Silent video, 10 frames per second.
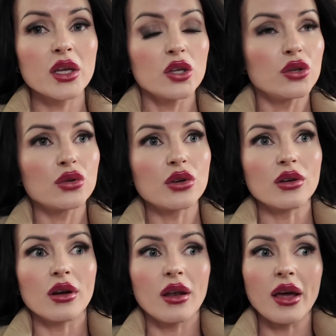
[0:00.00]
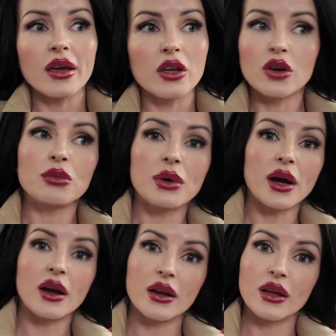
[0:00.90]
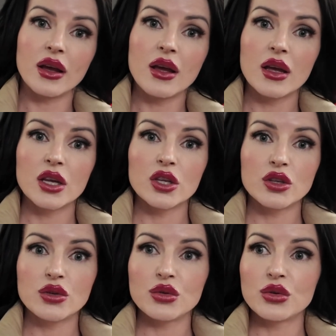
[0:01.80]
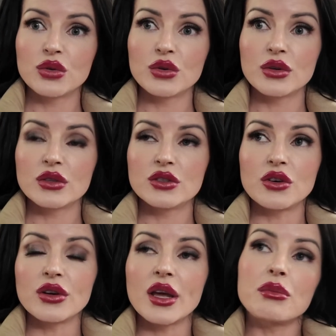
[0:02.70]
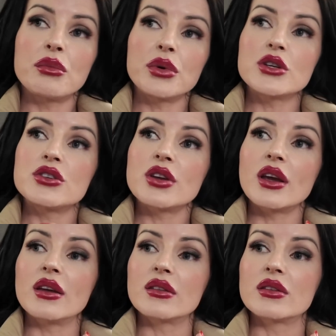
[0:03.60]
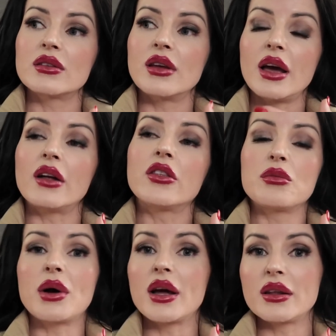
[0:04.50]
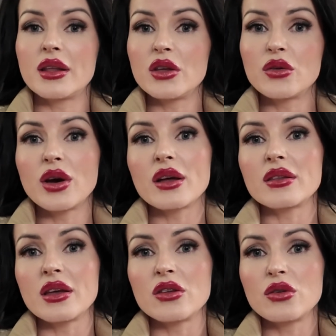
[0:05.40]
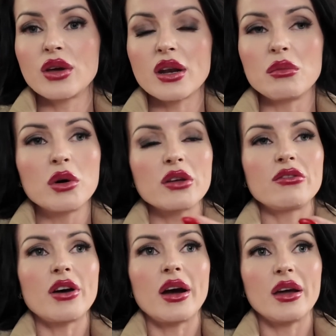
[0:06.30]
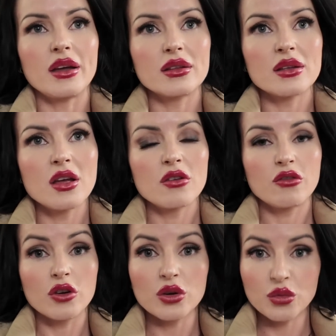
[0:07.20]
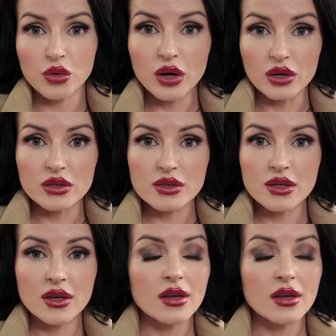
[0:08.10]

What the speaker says: You don't like your body, you don't appreciate the healthy body that you got, and you're gonna modify it for the worse.